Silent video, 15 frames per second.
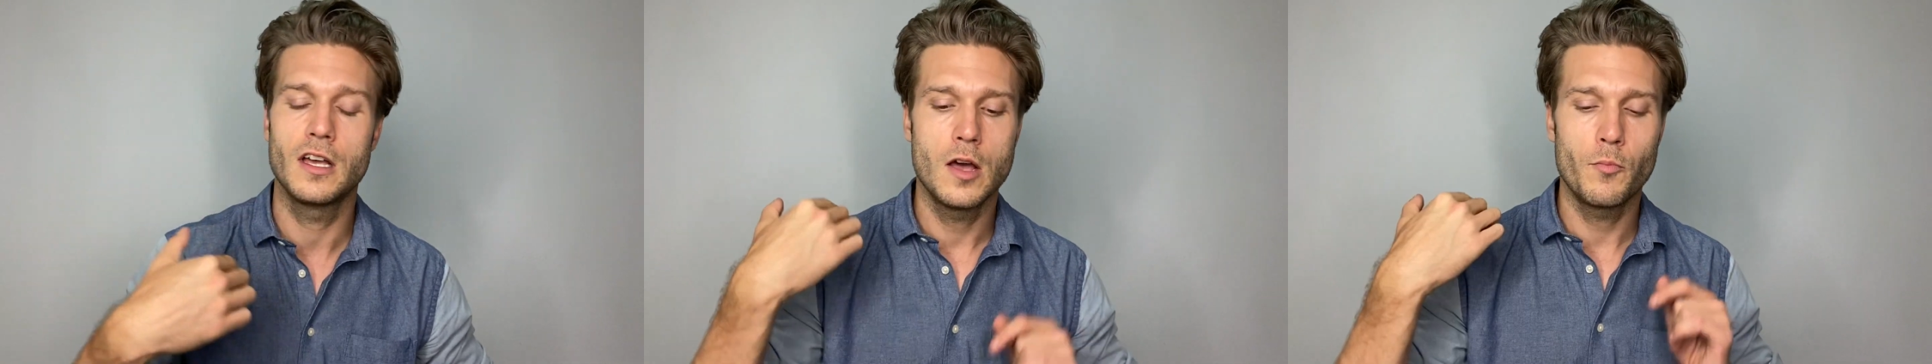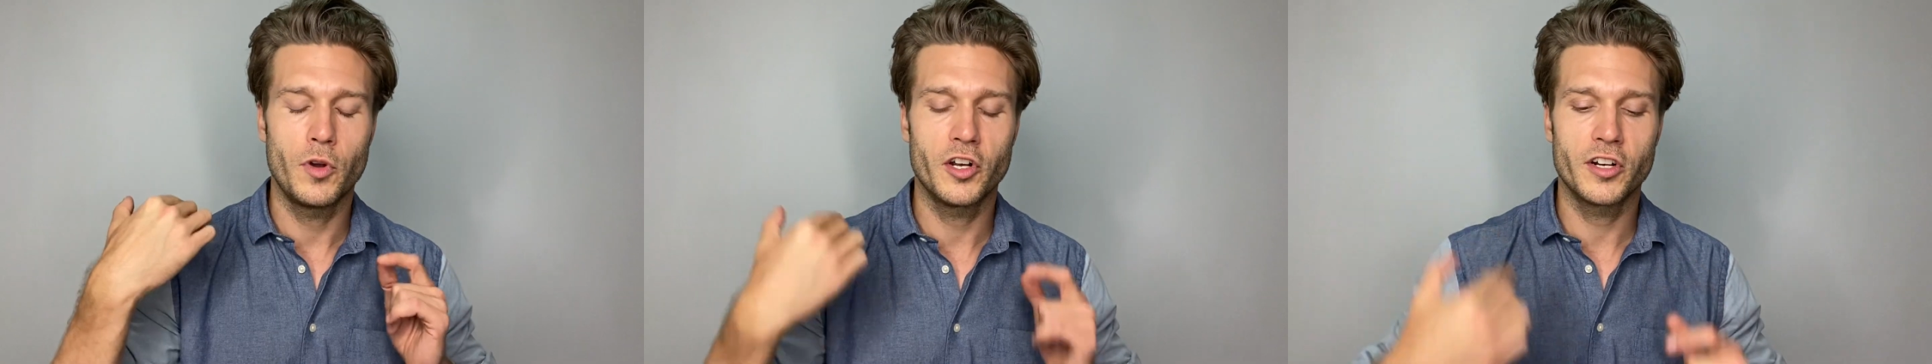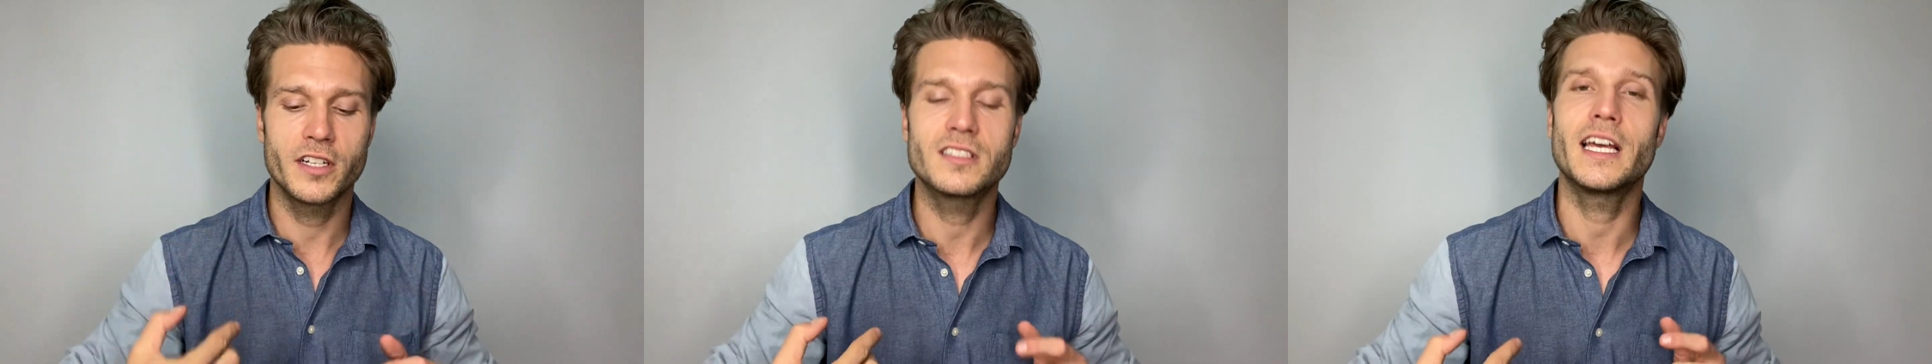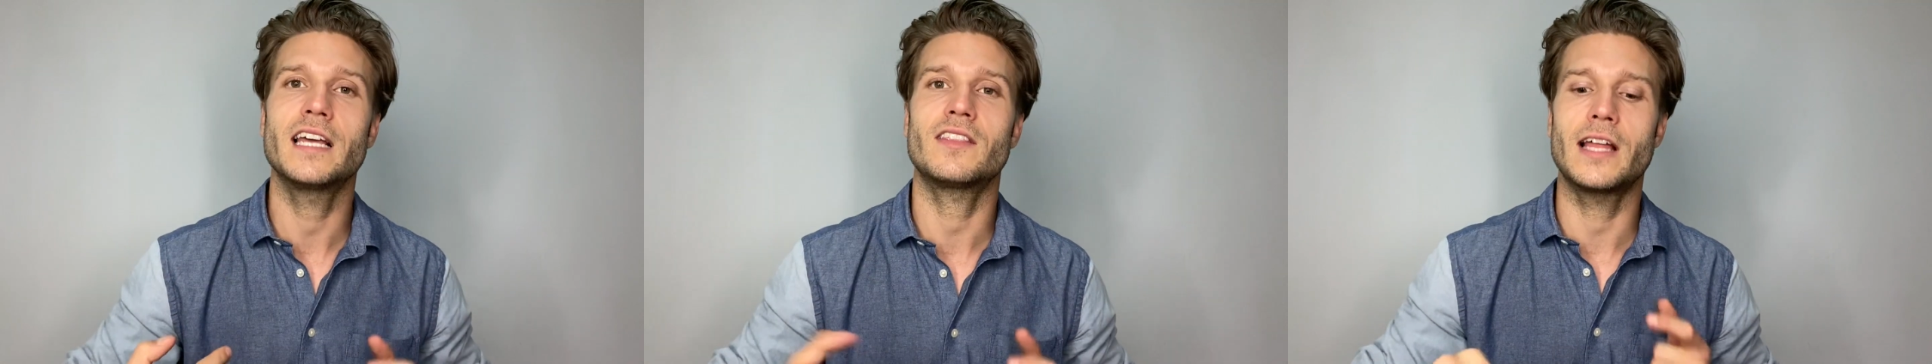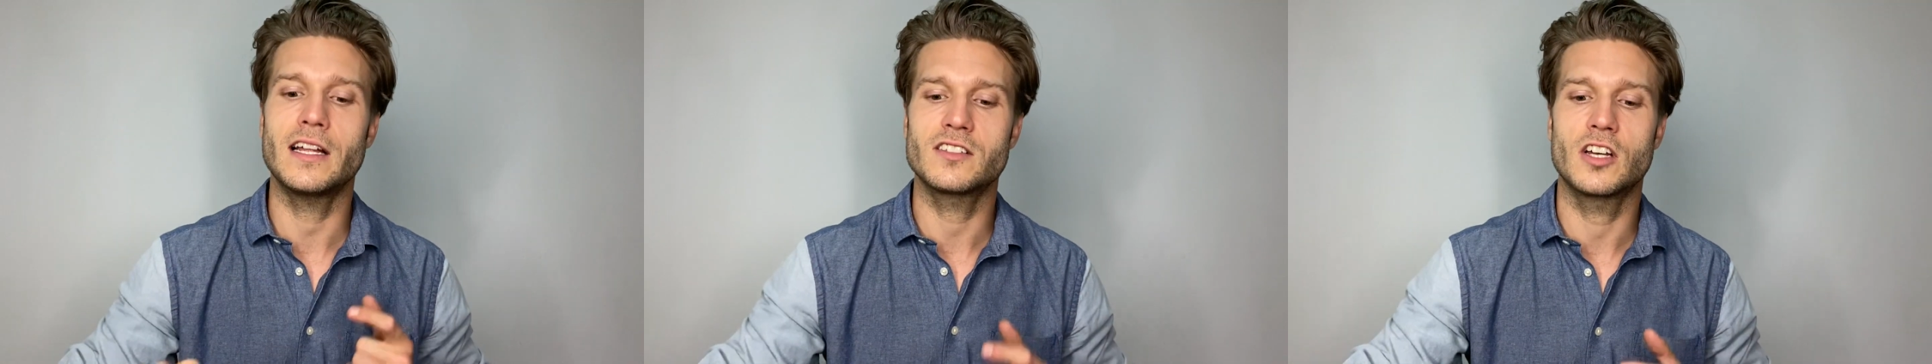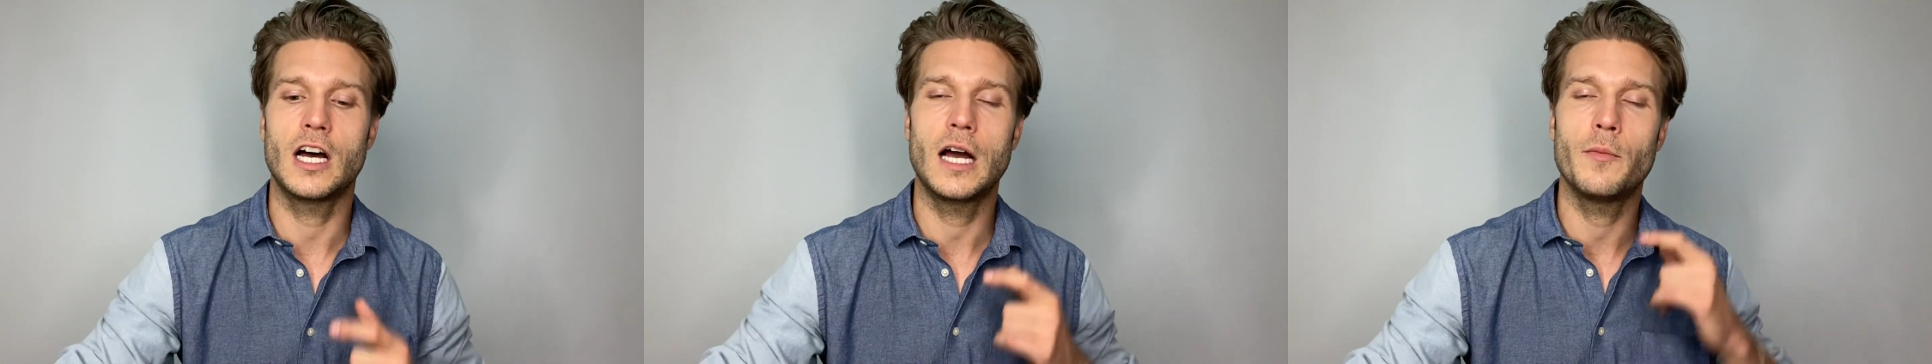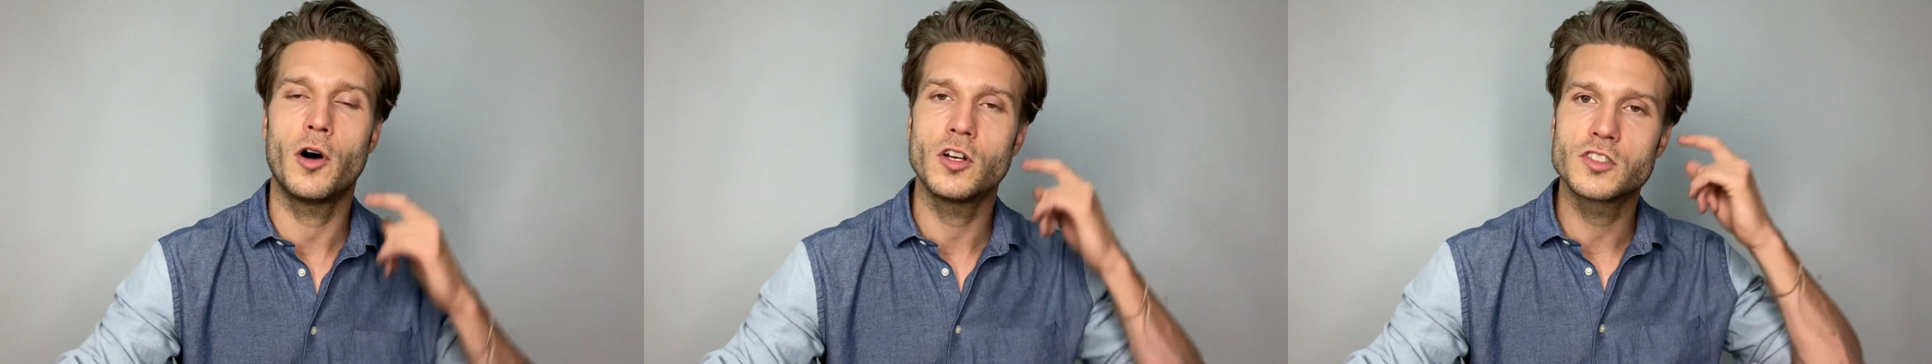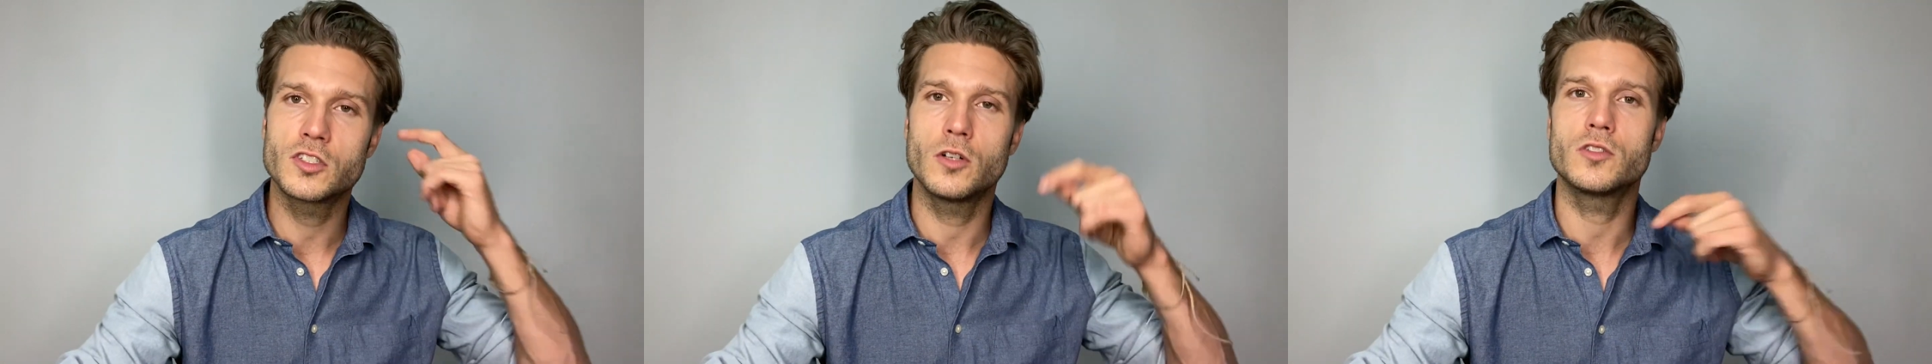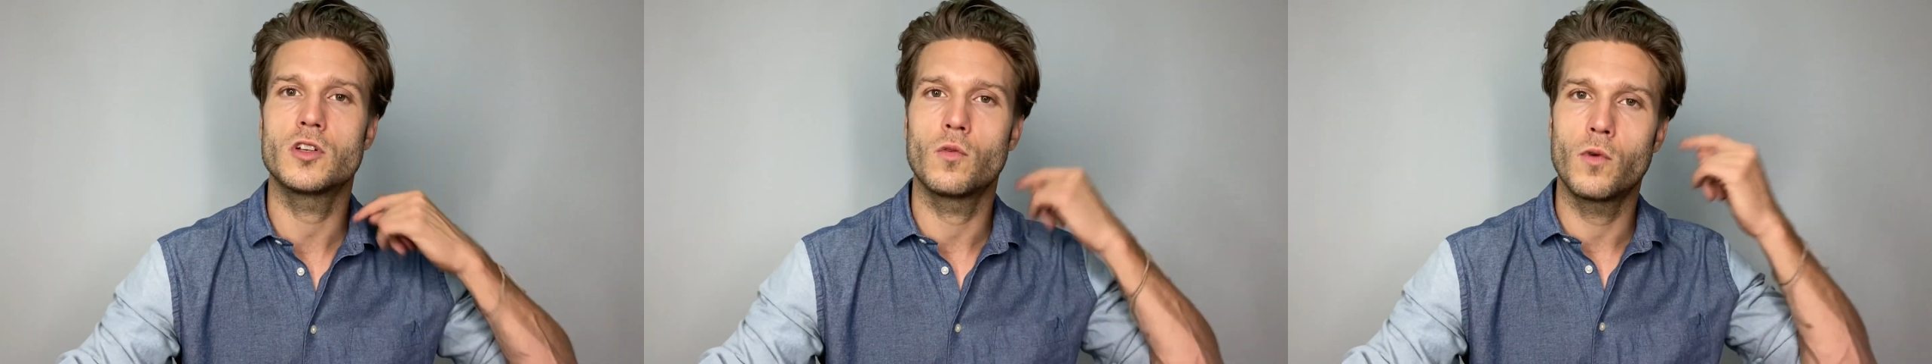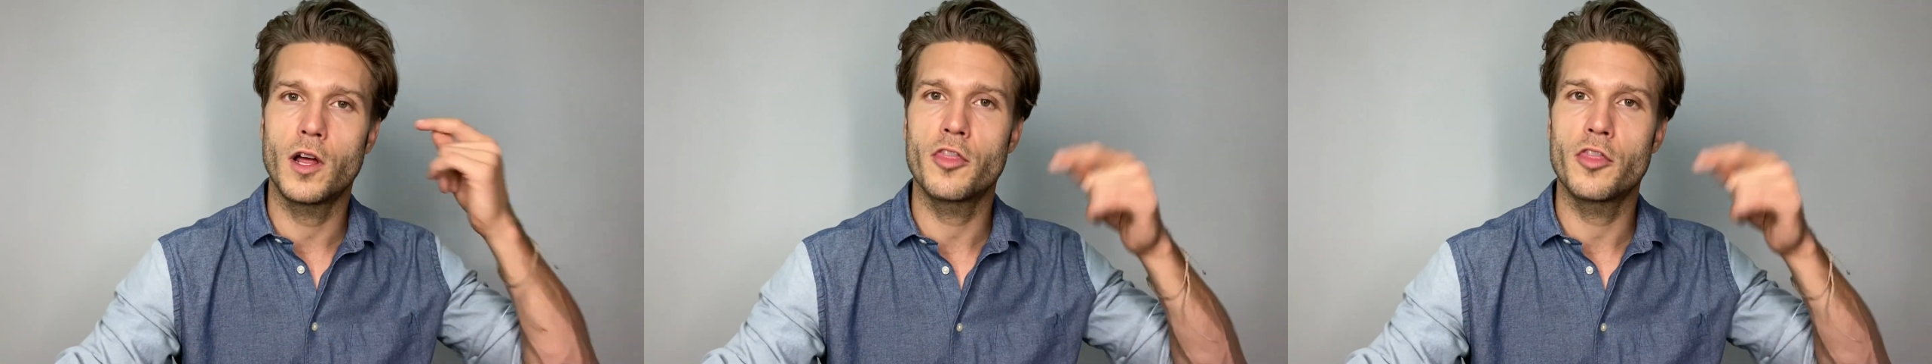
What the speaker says: But you're going to take that time also to run